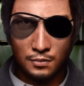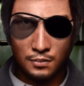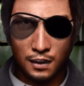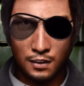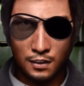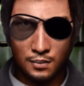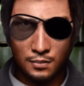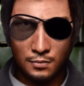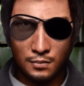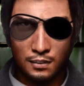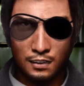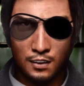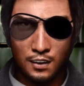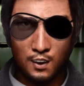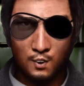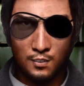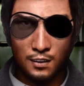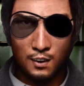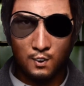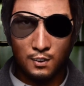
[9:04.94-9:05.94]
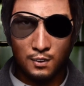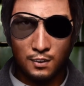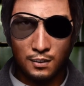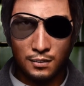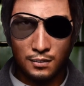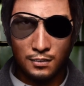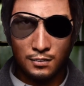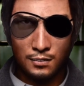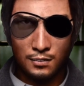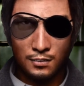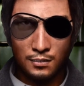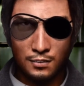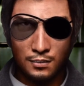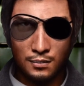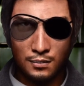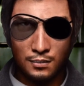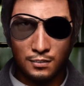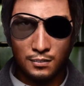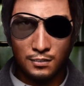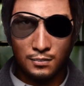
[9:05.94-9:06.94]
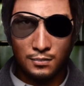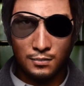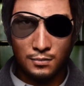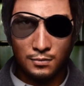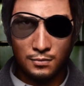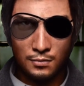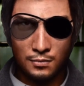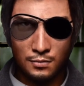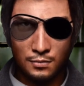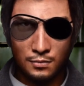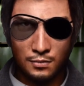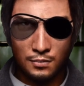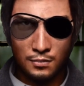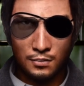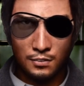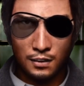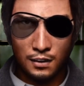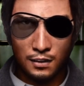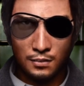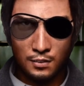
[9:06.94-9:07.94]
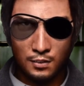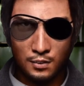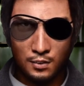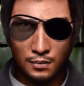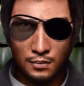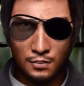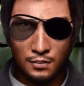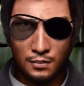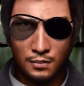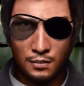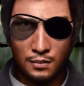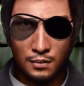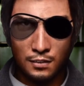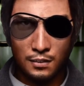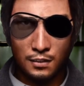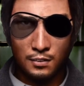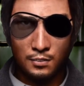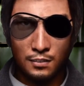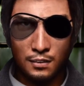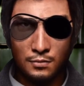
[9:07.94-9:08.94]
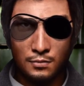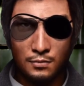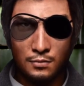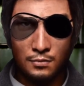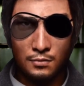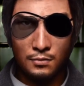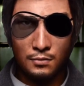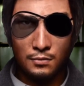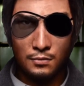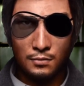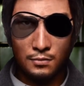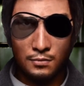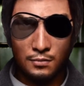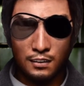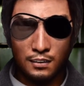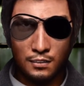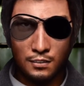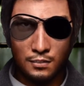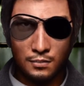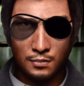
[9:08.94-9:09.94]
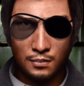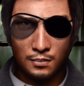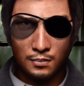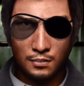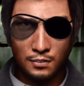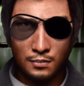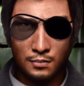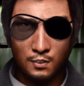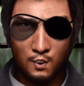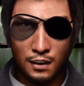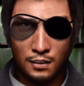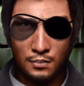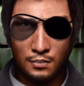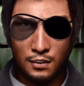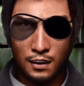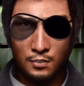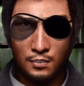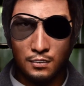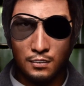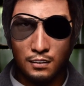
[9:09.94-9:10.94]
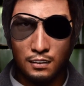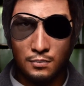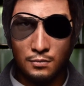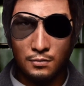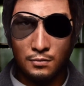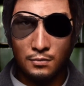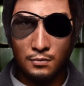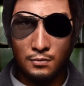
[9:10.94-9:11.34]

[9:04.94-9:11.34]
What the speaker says: And I hope the story is as interesting as it looks. So yeah, thanks for that, Patricus.